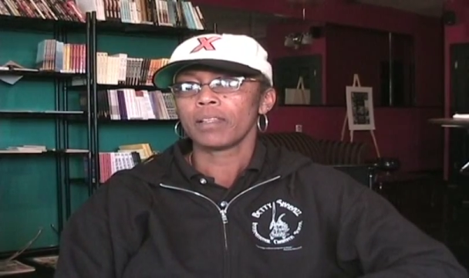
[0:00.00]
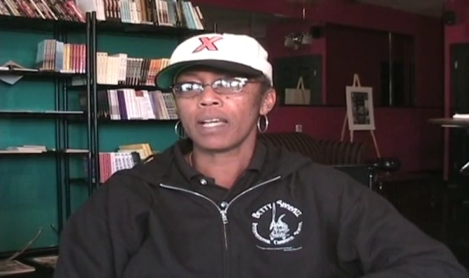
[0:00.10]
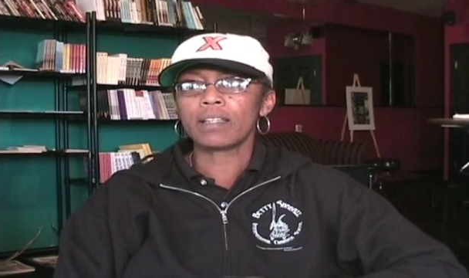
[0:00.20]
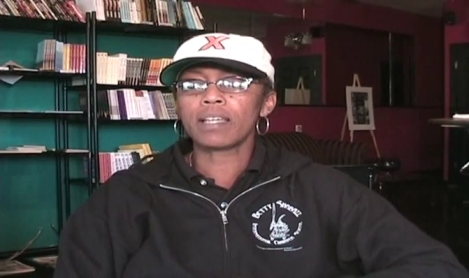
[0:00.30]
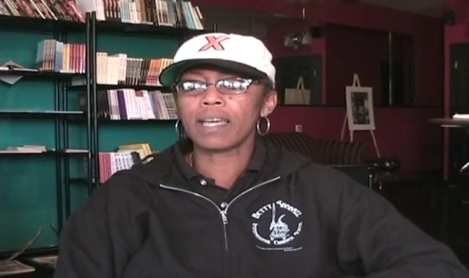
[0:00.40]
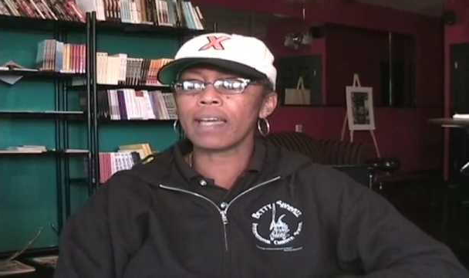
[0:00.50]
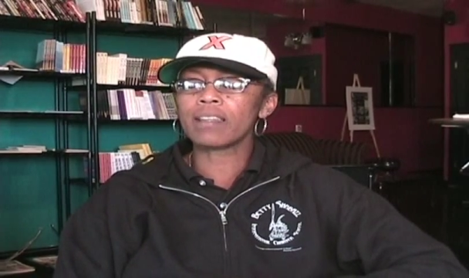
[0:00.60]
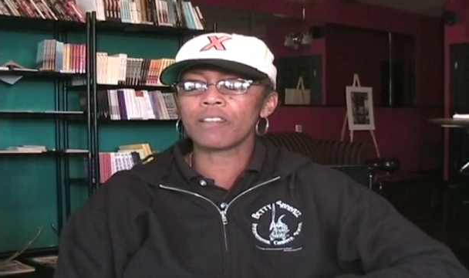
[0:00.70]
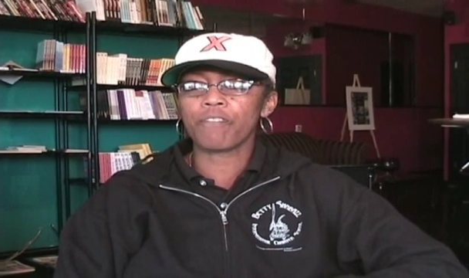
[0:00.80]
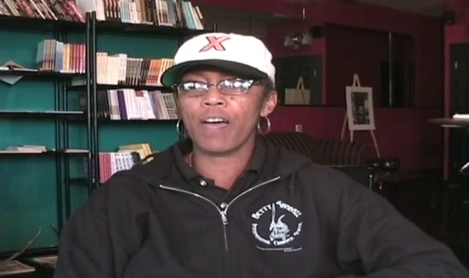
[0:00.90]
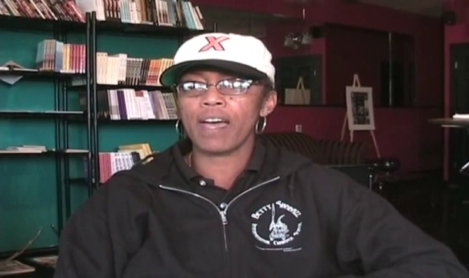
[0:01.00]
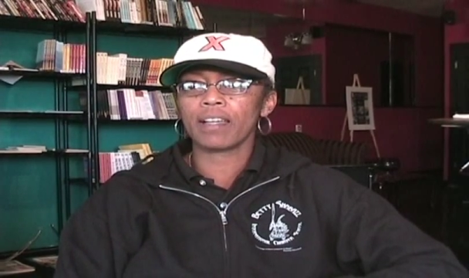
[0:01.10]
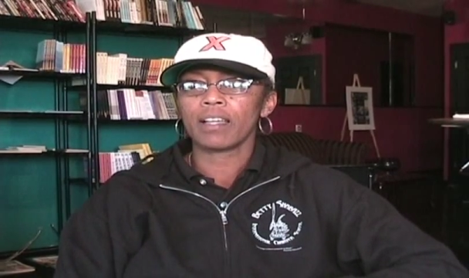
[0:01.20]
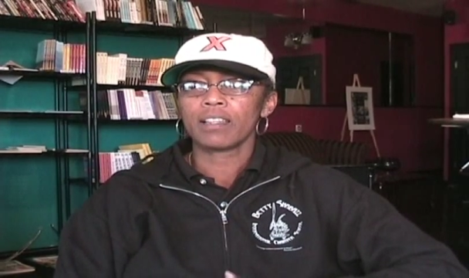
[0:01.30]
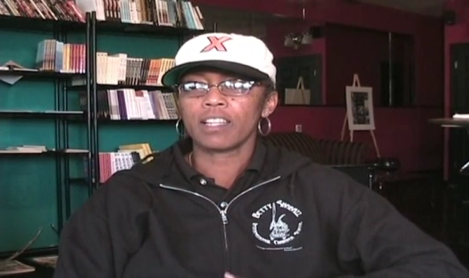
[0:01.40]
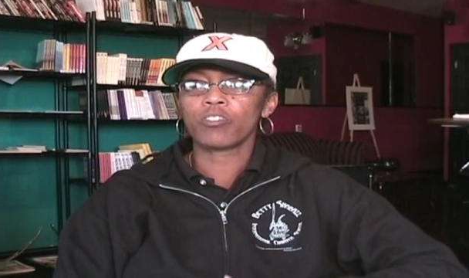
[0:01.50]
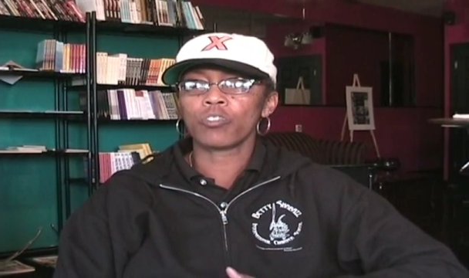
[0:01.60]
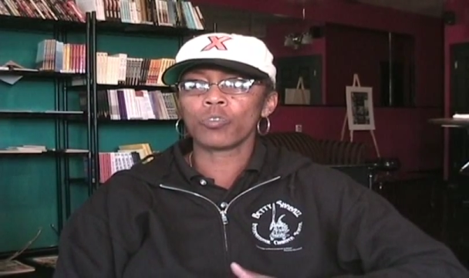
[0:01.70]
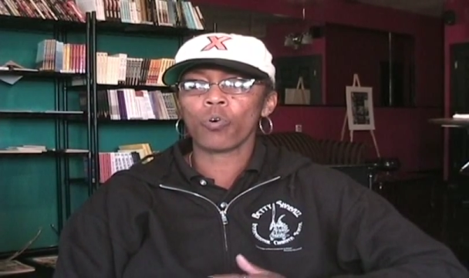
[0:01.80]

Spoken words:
they negate the fact that you,